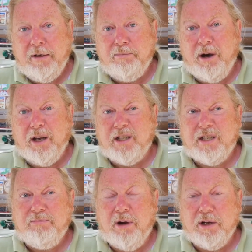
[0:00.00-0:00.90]
Might
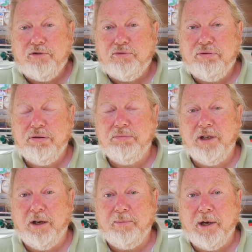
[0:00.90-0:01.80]
see
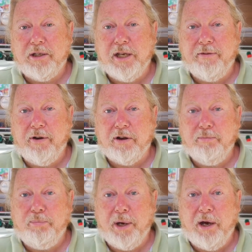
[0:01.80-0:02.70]
if I
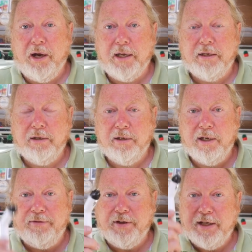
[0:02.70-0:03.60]
can buy,
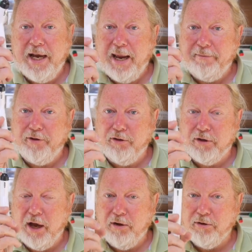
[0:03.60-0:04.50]
if the 10 amp fuse
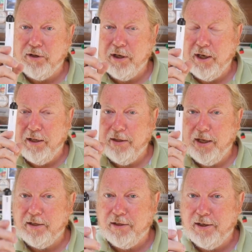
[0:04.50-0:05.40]
goes in
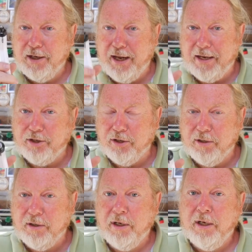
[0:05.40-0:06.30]
this
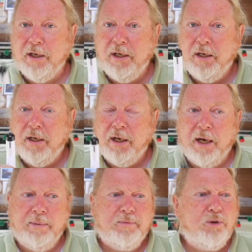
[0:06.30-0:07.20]
connection,
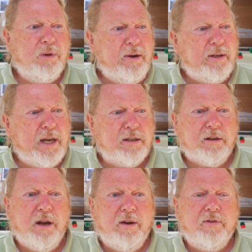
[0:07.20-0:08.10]
although it
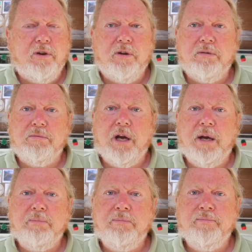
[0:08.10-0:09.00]
doesn't, I've got,
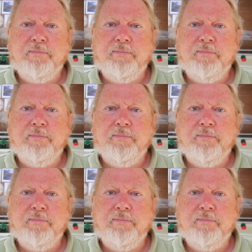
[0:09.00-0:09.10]
I